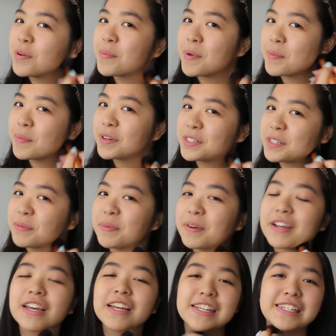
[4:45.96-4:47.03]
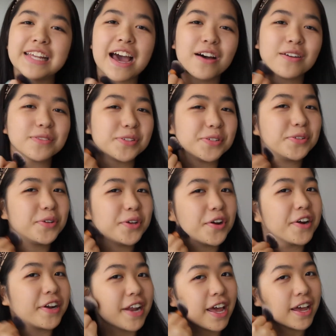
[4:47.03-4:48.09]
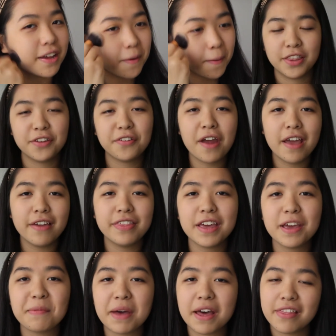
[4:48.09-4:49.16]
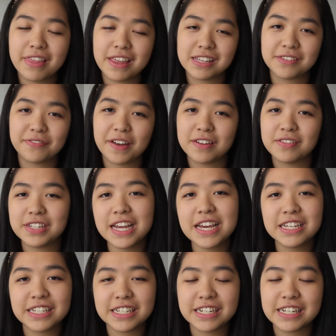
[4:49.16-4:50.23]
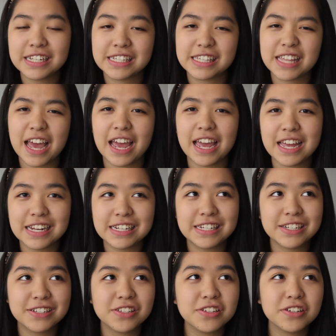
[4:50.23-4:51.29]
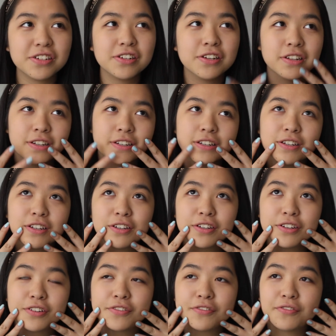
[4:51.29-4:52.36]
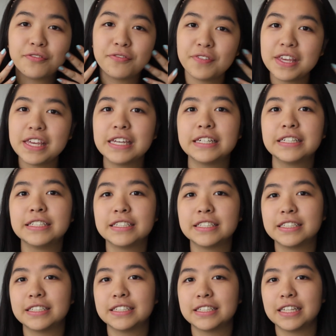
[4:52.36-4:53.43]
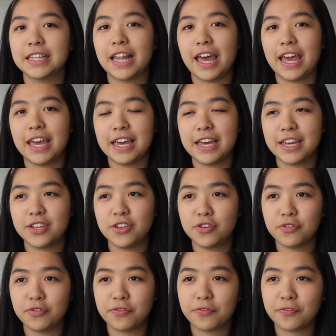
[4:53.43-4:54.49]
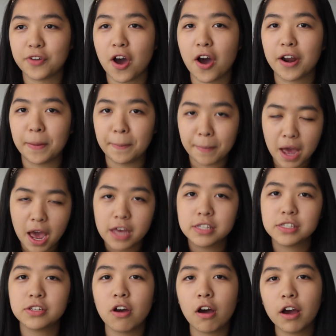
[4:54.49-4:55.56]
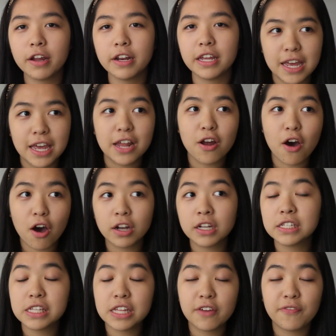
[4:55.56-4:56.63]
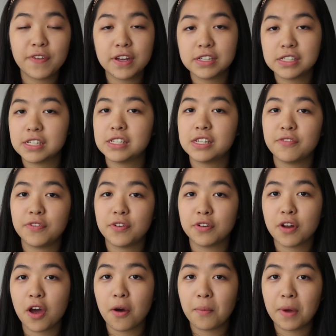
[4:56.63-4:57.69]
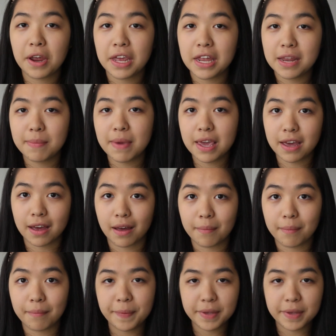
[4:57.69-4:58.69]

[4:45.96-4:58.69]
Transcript: Remember to bring it down to your neck. The great thing about this foundation is that it doesn't feel like you've got a mask on. It honestly feels as if you're not wearing any makeup.